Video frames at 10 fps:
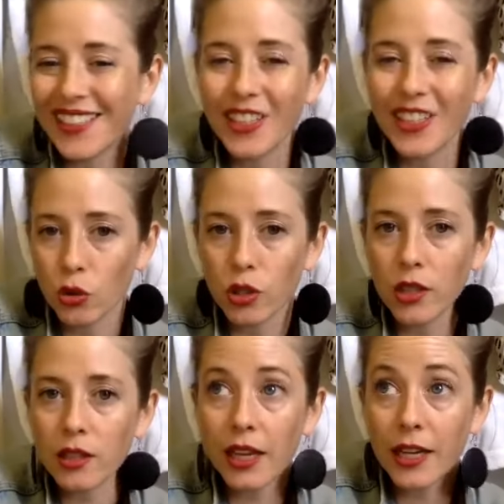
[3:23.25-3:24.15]

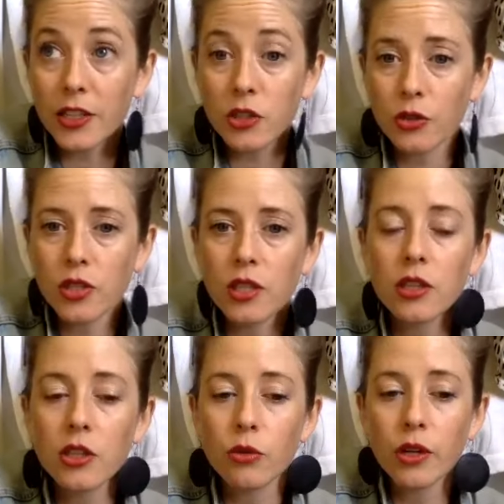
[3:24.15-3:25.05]
your client's clothes in that
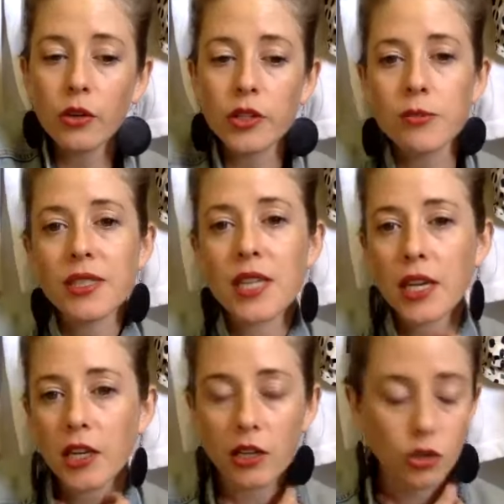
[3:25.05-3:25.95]
you are going to be taking